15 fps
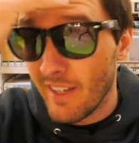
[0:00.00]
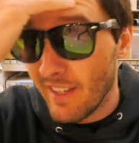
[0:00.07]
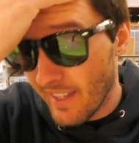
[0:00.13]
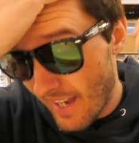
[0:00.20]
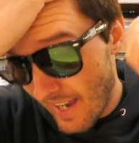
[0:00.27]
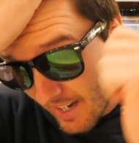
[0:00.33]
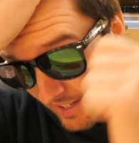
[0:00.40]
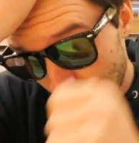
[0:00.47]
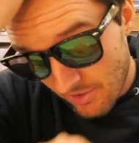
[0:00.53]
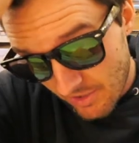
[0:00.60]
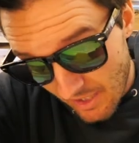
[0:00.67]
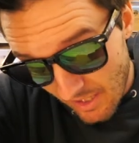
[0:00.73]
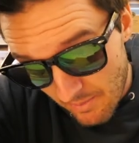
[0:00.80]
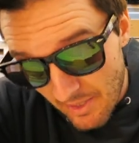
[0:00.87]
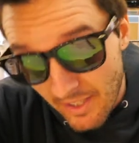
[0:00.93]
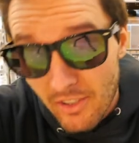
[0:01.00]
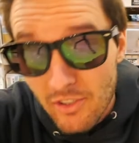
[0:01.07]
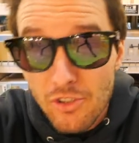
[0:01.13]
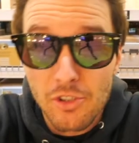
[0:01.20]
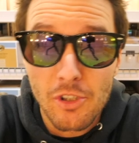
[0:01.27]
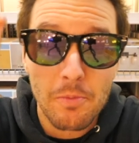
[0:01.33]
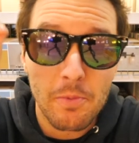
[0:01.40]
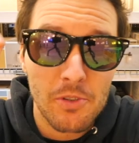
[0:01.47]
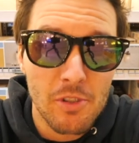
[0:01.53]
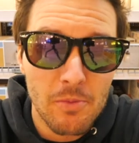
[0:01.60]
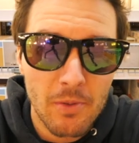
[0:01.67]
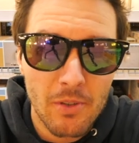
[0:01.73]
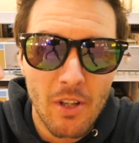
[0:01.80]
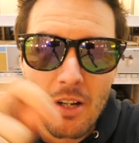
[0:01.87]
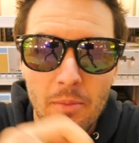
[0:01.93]
and the axle's got to be like super
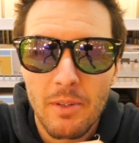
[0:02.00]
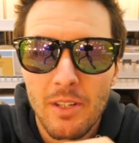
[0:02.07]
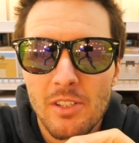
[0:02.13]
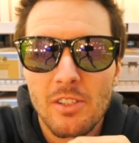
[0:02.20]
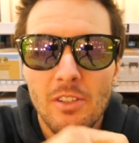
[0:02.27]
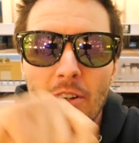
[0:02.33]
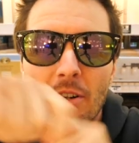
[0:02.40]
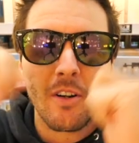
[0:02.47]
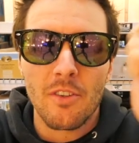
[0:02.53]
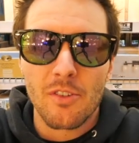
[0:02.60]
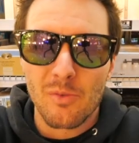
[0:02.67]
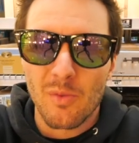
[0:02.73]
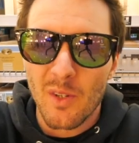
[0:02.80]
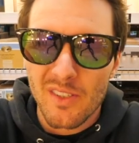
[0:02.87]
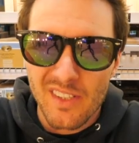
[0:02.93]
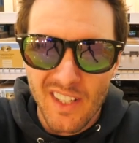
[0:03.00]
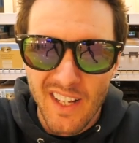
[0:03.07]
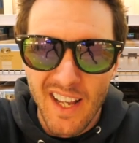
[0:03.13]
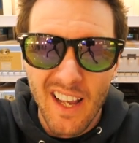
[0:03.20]
super long because you know all those wheels that I